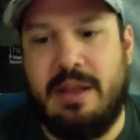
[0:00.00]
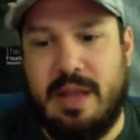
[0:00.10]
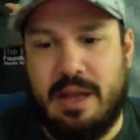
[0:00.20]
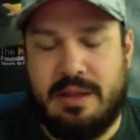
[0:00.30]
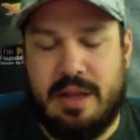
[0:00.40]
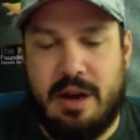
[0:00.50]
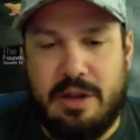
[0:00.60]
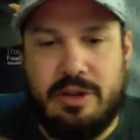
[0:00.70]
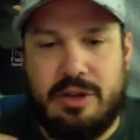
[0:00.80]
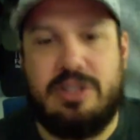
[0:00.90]
That
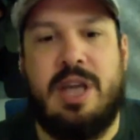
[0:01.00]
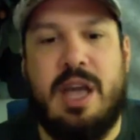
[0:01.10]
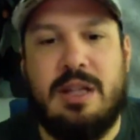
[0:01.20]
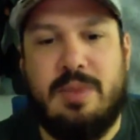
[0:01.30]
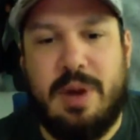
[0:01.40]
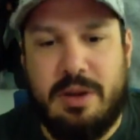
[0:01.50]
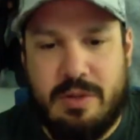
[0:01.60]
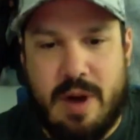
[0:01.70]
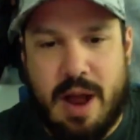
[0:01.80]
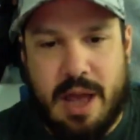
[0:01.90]
understands what you're
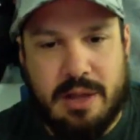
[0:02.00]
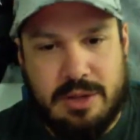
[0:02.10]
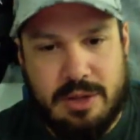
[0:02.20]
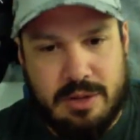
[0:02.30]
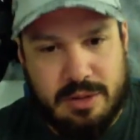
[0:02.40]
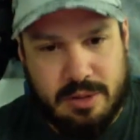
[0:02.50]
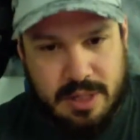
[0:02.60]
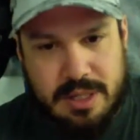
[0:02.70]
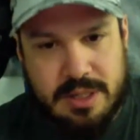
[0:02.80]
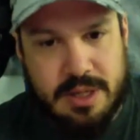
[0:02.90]
trying to
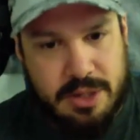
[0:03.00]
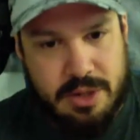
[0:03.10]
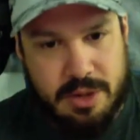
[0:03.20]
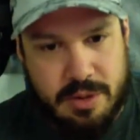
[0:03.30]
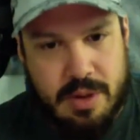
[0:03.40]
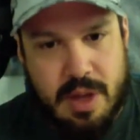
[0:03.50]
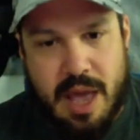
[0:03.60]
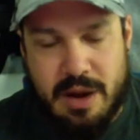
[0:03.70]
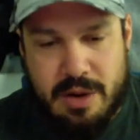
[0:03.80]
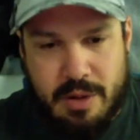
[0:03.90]
listen to
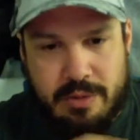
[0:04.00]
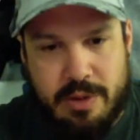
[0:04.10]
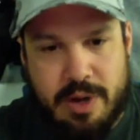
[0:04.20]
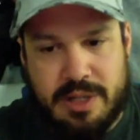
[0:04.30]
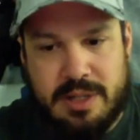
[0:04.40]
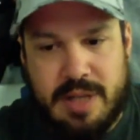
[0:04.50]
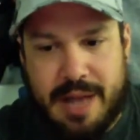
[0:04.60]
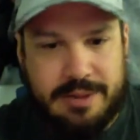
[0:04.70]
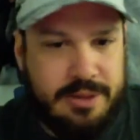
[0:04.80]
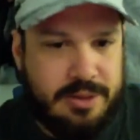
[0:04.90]
and converts
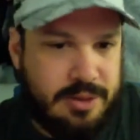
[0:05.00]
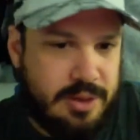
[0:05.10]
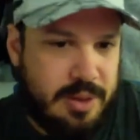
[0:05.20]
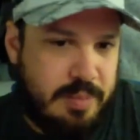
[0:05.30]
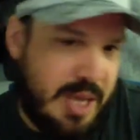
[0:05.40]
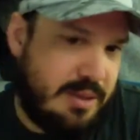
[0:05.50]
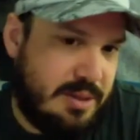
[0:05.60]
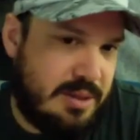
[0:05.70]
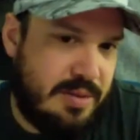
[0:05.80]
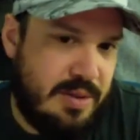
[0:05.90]
that to the
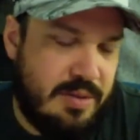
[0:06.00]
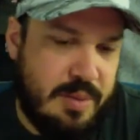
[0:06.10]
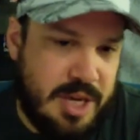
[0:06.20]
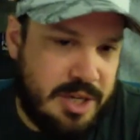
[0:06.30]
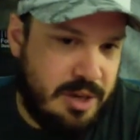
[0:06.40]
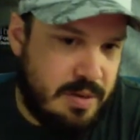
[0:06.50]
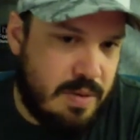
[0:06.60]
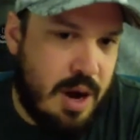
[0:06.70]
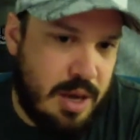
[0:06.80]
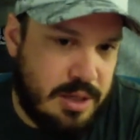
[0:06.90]
bits of information you
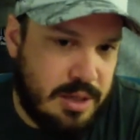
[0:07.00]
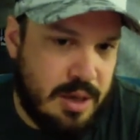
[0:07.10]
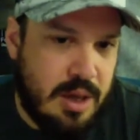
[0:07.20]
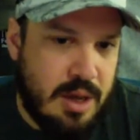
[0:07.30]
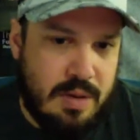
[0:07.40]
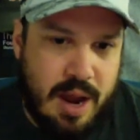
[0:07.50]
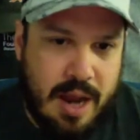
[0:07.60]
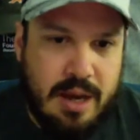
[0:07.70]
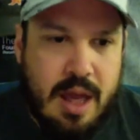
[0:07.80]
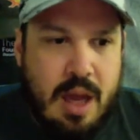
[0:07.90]
want,
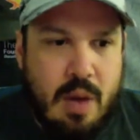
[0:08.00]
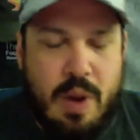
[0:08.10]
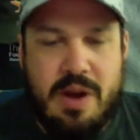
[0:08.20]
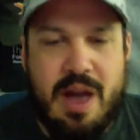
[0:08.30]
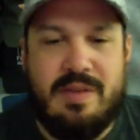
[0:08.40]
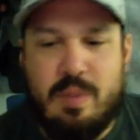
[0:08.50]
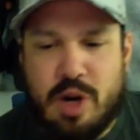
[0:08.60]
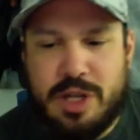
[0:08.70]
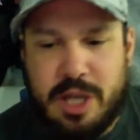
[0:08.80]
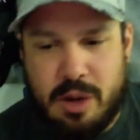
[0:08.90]
right? When you have a
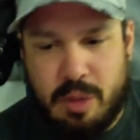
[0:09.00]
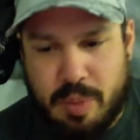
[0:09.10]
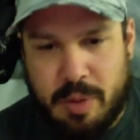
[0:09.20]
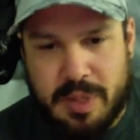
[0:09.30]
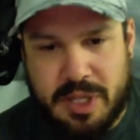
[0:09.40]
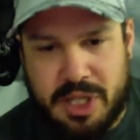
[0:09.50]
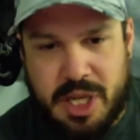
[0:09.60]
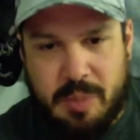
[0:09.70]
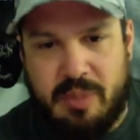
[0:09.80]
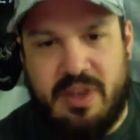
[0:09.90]
more general purpose
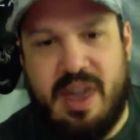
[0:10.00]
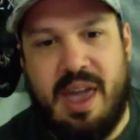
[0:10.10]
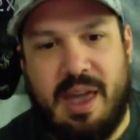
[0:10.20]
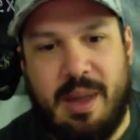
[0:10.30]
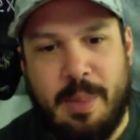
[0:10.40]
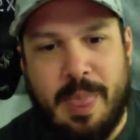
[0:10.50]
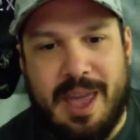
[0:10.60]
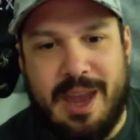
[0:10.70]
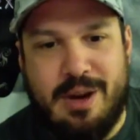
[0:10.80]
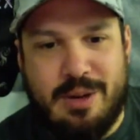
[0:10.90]
cheap thing,
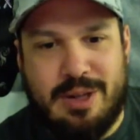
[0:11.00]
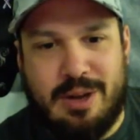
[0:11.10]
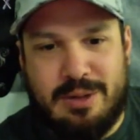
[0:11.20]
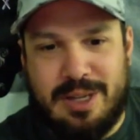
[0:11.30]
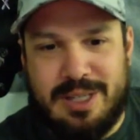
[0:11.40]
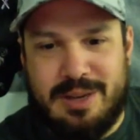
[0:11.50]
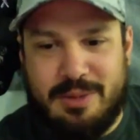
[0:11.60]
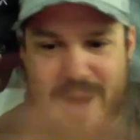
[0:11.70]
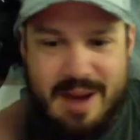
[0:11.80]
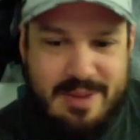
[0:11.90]
it knows how to listen
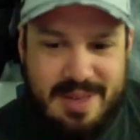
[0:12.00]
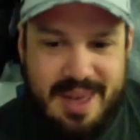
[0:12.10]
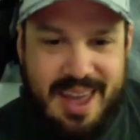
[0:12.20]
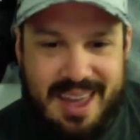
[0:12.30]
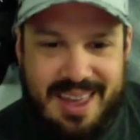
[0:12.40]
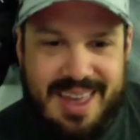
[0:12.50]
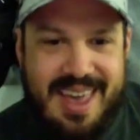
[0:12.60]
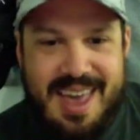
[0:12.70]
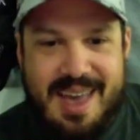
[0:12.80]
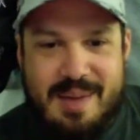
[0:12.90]
for everything,
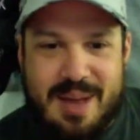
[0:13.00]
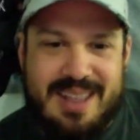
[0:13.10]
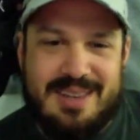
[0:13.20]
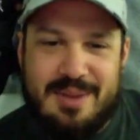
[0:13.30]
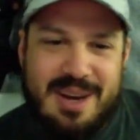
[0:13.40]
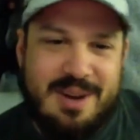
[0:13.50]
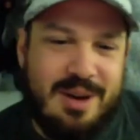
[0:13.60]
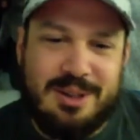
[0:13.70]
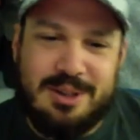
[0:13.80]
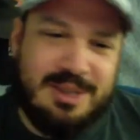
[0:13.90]
but it doesn't really know
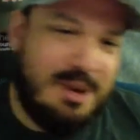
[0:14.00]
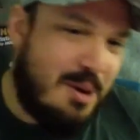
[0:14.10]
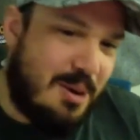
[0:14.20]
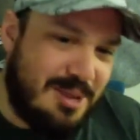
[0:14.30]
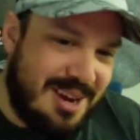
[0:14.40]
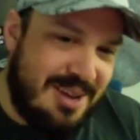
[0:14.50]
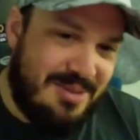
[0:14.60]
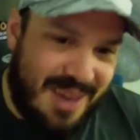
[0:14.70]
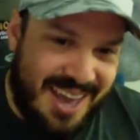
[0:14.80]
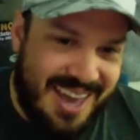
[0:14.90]
how to decode
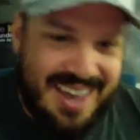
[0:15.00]
anything.